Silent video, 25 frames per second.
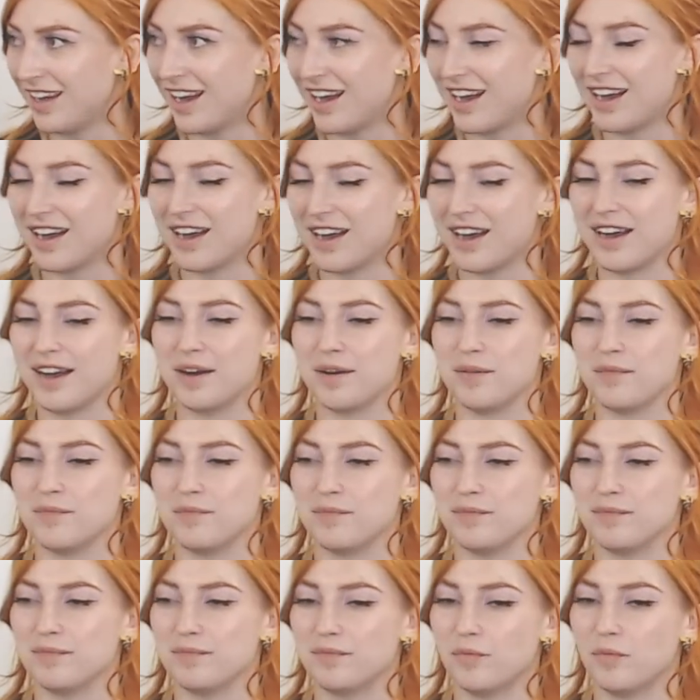
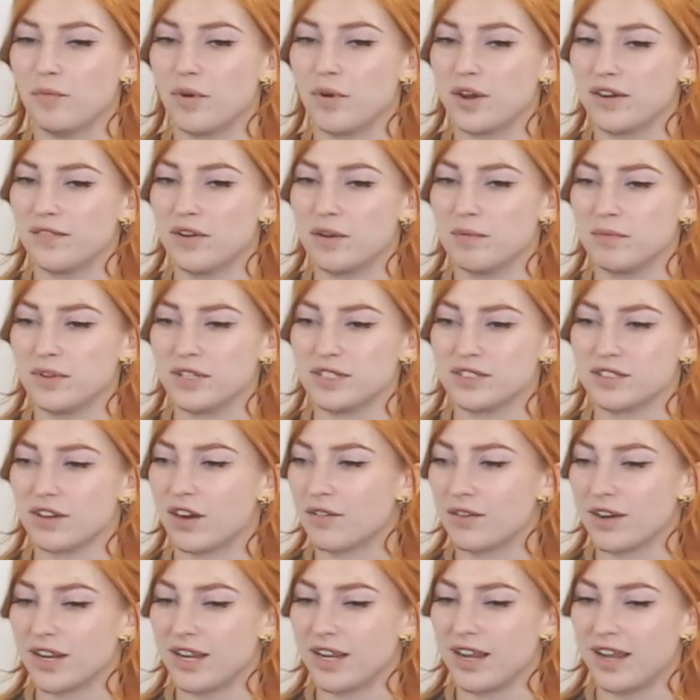One of them has
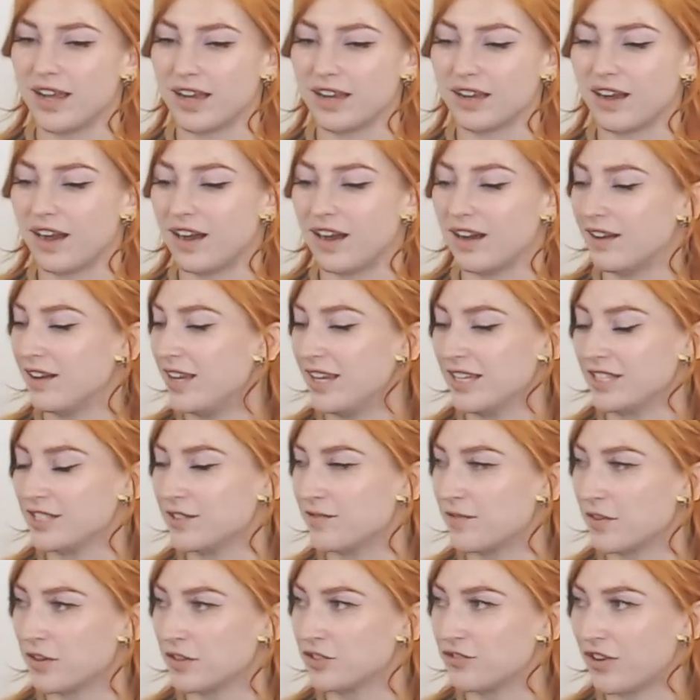already got its
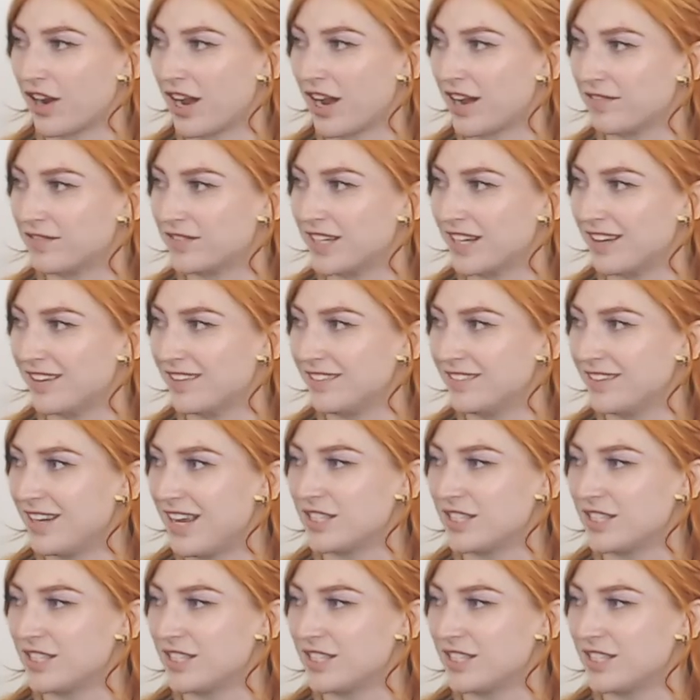first draft done.